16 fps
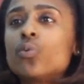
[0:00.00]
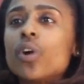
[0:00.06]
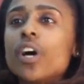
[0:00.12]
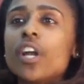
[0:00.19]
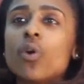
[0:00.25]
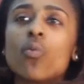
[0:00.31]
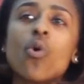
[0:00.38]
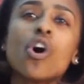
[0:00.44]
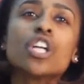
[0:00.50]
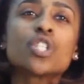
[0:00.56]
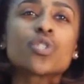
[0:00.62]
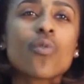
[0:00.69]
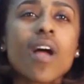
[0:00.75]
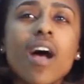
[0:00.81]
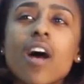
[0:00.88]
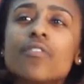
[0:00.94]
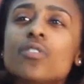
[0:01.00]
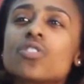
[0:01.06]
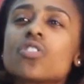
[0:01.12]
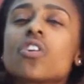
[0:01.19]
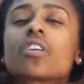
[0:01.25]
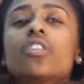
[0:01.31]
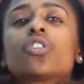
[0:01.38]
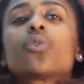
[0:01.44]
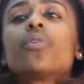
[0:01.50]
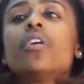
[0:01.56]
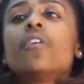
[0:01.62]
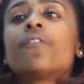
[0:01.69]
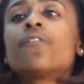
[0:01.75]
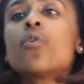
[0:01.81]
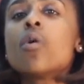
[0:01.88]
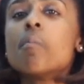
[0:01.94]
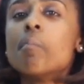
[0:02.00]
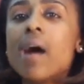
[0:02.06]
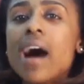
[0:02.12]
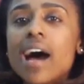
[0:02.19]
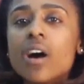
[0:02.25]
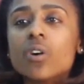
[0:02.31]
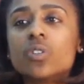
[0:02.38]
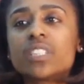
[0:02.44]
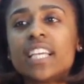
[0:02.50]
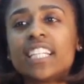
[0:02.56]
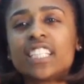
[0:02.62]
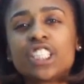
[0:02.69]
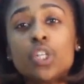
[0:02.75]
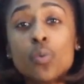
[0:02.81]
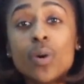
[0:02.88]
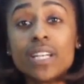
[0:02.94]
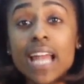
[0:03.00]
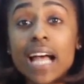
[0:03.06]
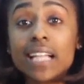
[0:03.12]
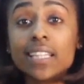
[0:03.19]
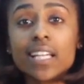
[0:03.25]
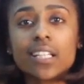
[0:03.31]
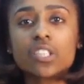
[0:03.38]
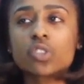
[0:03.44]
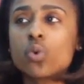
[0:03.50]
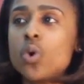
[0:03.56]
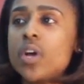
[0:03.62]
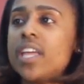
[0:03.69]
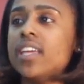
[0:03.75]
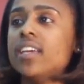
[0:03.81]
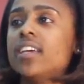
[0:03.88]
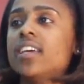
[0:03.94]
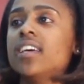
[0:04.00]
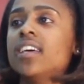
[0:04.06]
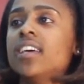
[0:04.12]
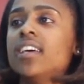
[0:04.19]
We're running War Drive. You're talking 3 and 4 miles, and she would not let us quit.